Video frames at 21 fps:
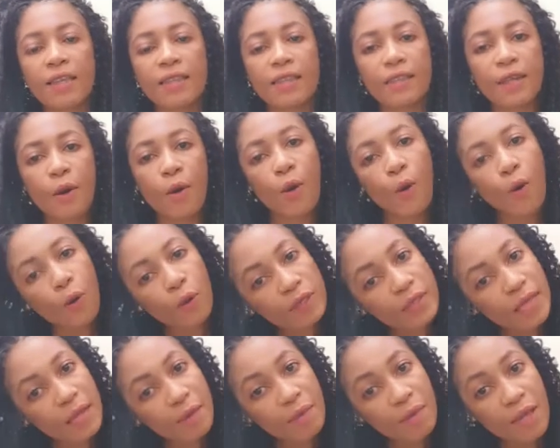the
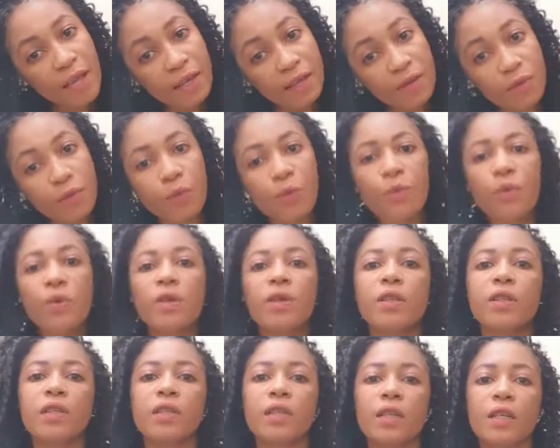older men
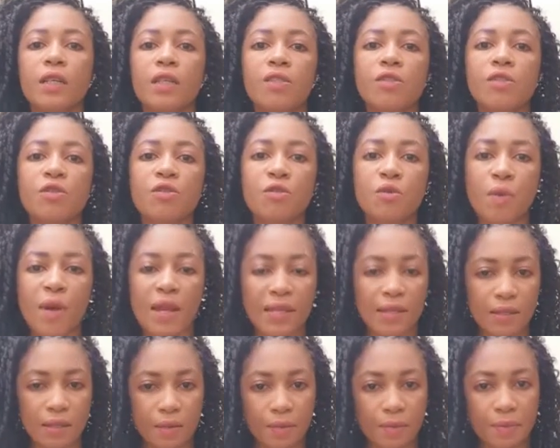would
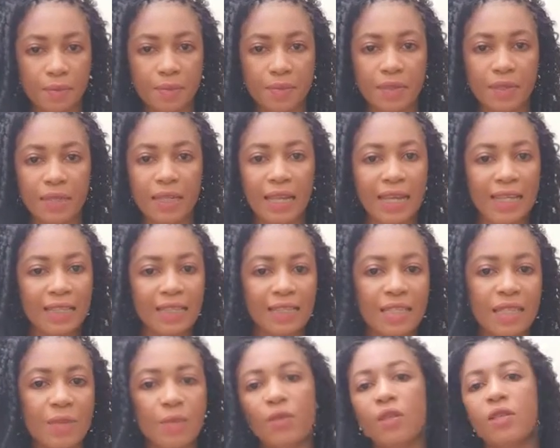dress up like
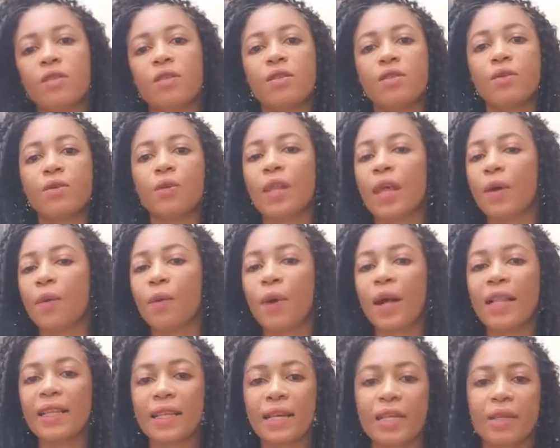demons or like
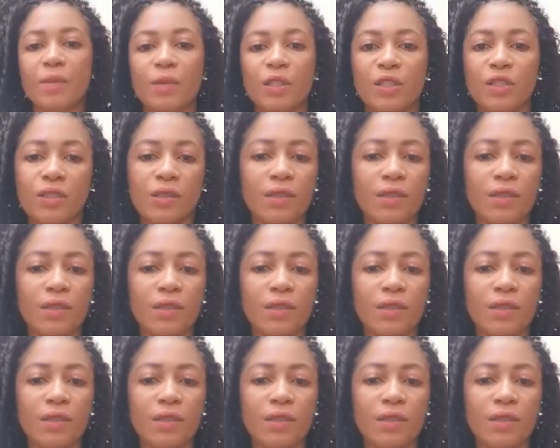wild animals.